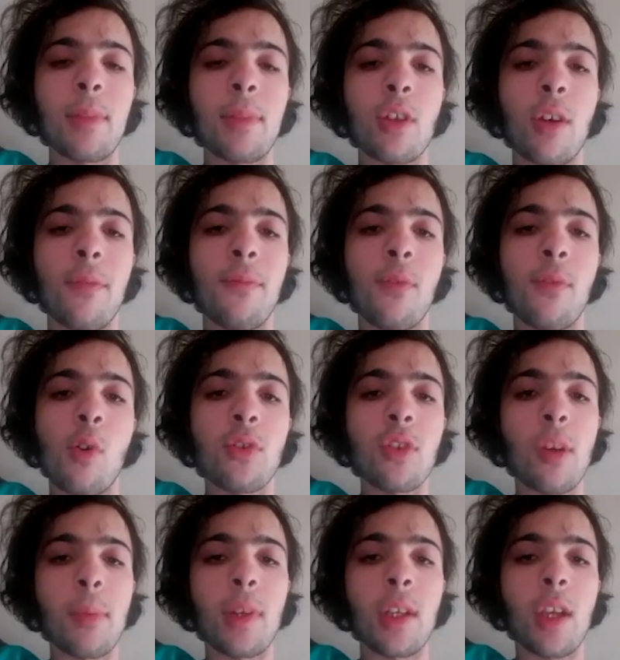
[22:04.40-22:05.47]
the top 4, so
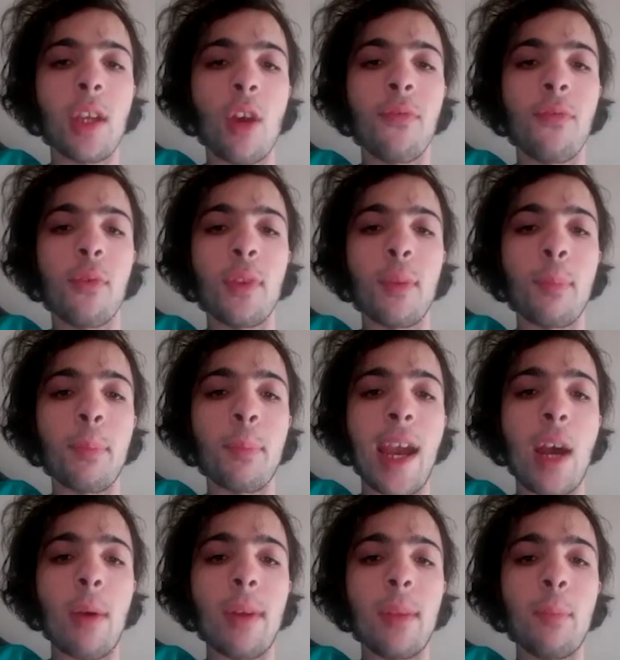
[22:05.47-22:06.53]
I'm going to go for the
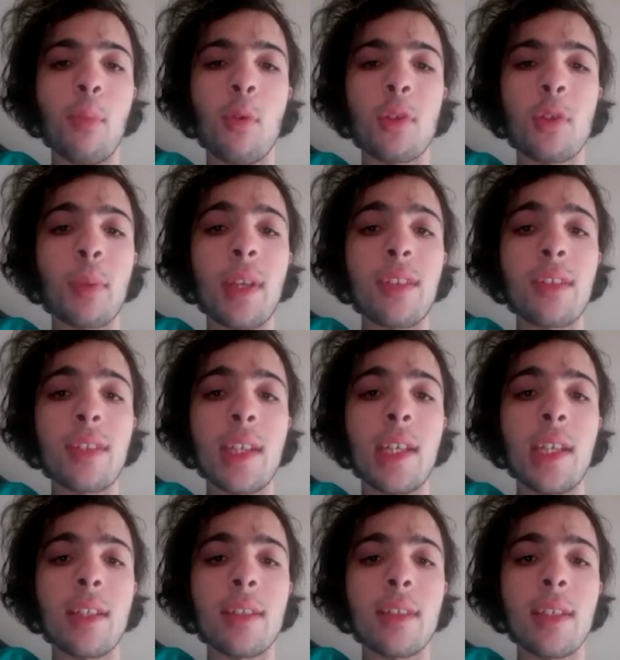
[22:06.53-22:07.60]
power. The Bulldogs have been, as I said,
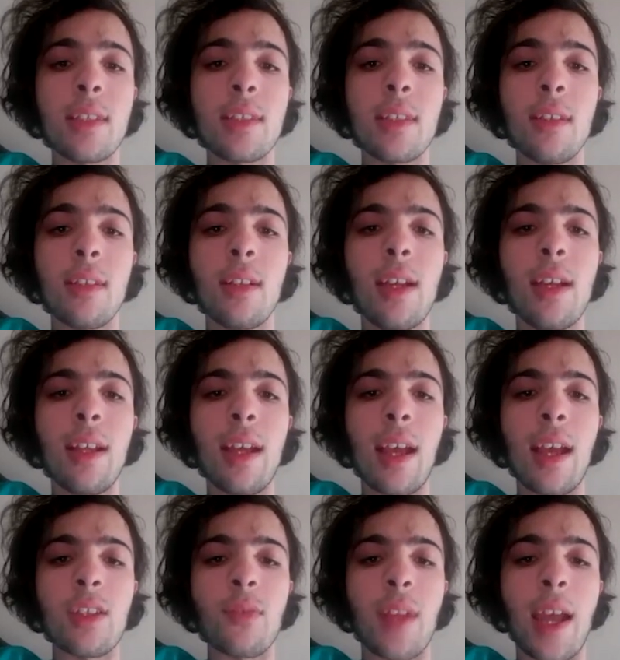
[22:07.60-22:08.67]
inconsistent
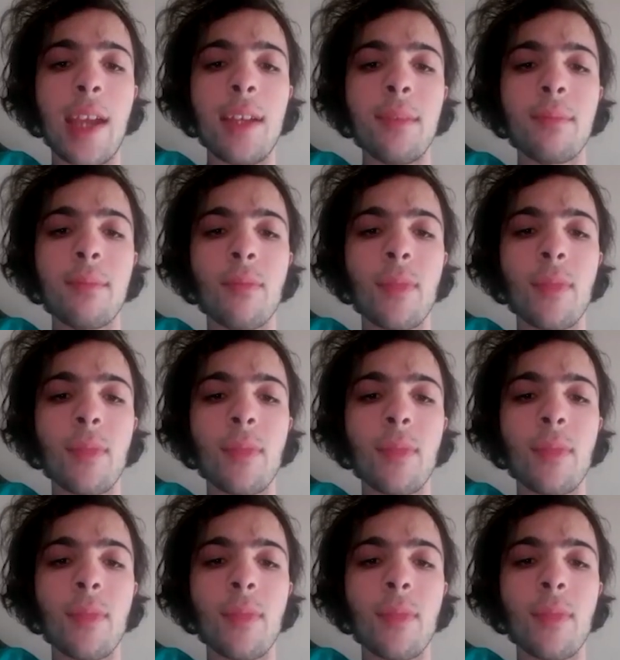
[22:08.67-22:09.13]
as of late.